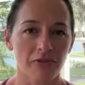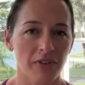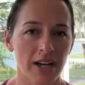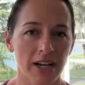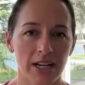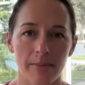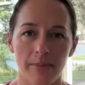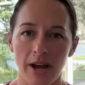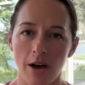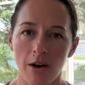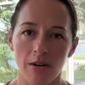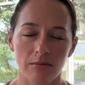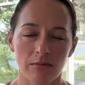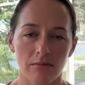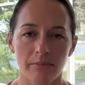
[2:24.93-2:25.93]
find
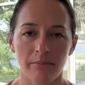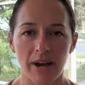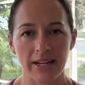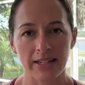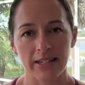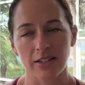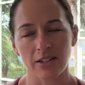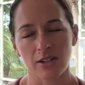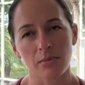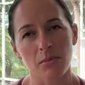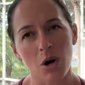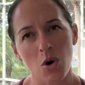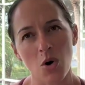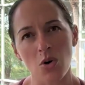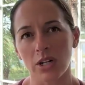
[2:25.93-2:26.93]
about binding to
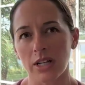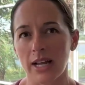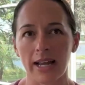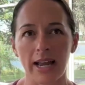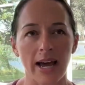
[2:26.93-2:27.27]
mold, like